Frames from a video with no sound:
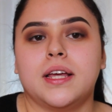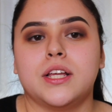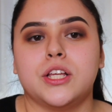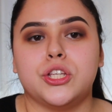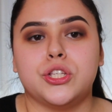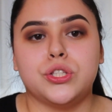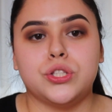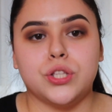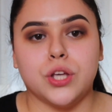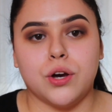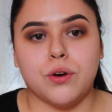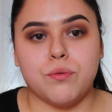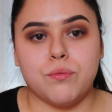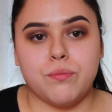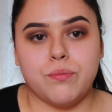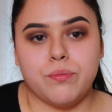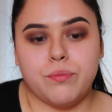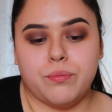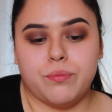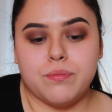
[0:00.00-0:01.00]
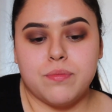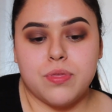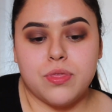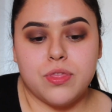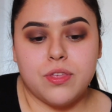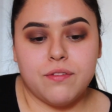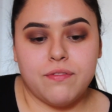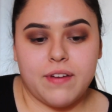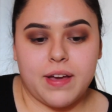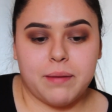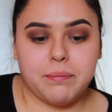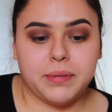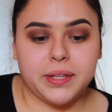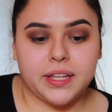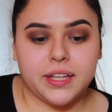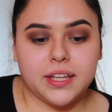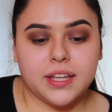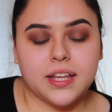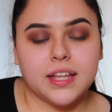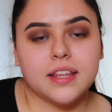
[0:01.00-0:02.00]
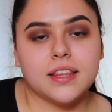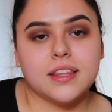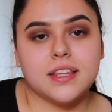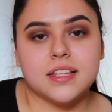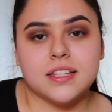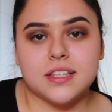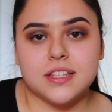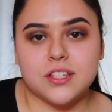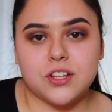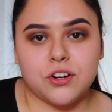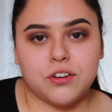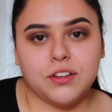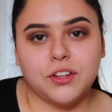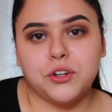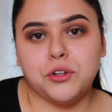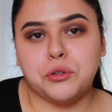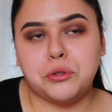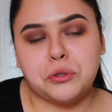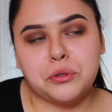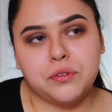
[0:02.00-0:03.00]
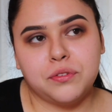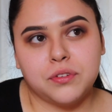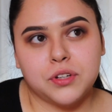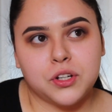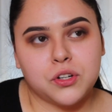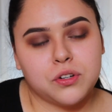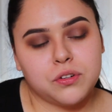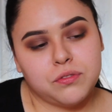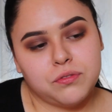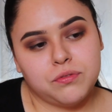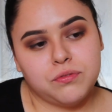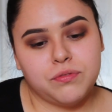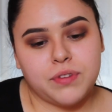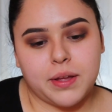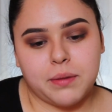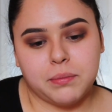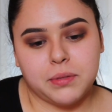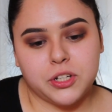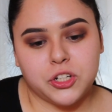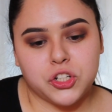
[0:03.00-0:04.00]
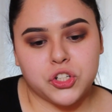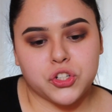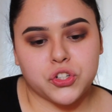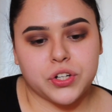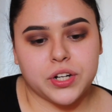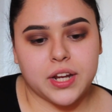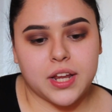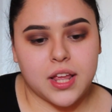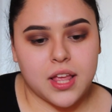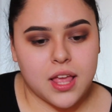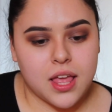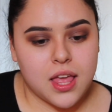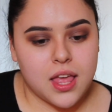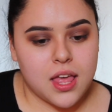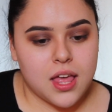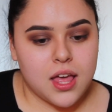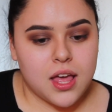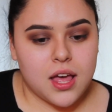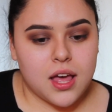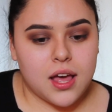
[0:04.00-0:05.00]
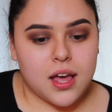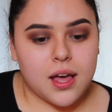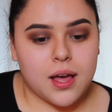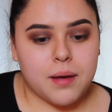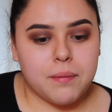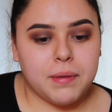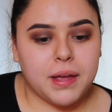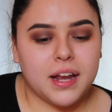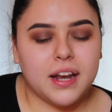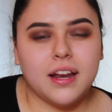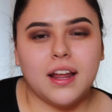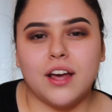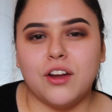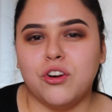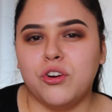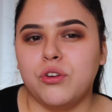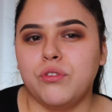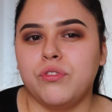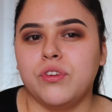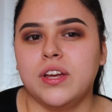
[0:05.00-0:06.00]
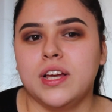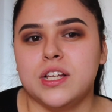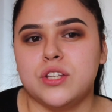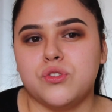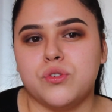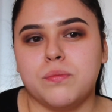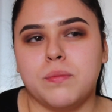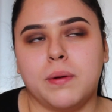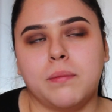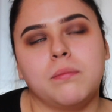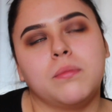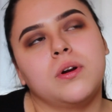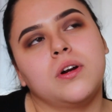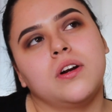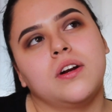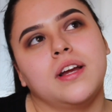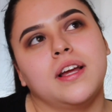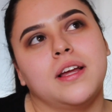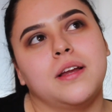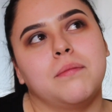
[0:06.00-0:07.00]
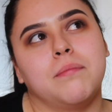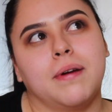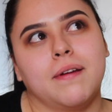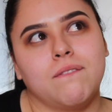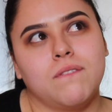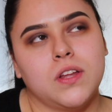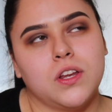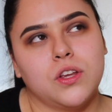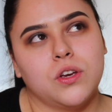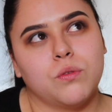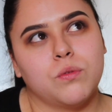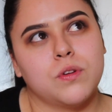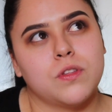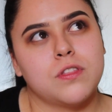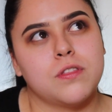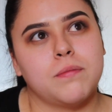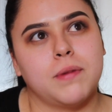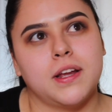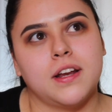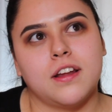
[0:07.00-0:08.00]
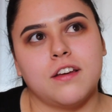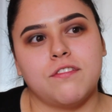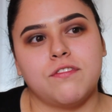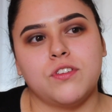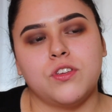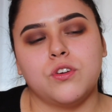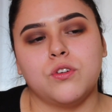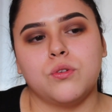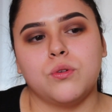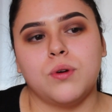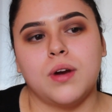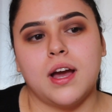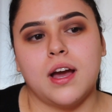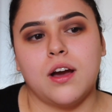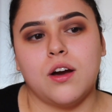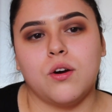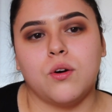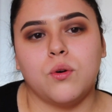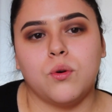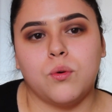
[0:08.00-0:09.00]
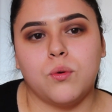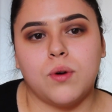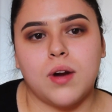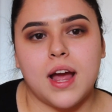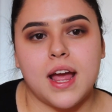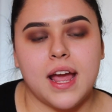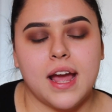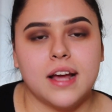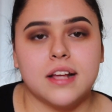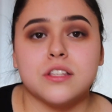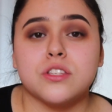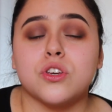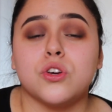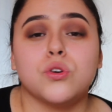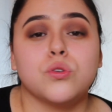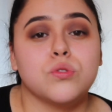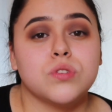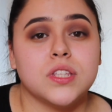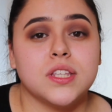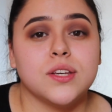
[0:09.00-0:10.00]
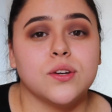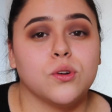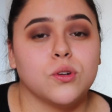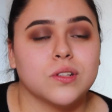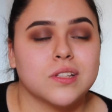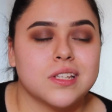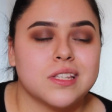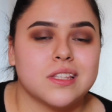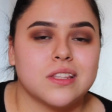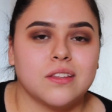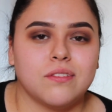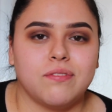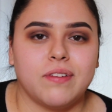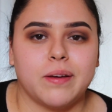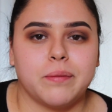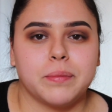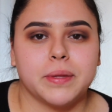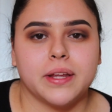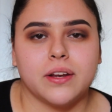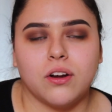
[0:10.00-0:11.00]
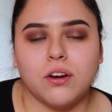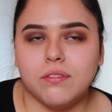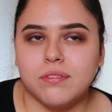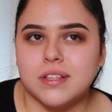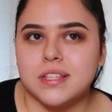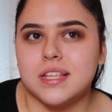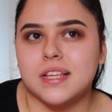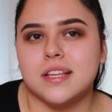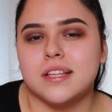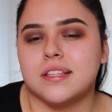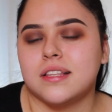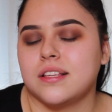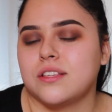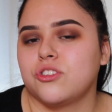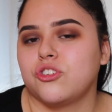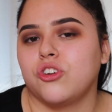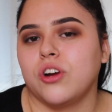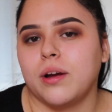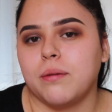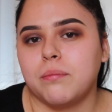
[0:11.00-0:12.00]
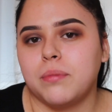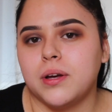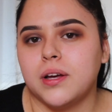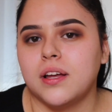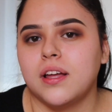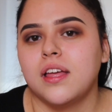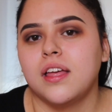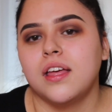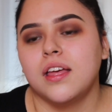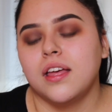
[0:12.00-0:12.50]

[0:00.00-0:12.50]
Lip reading: So the family, this is our little family tree. And I don't know if you guys remember in my video with my nephew how I asked who's the oldest in the family, and obviously he says grandpa.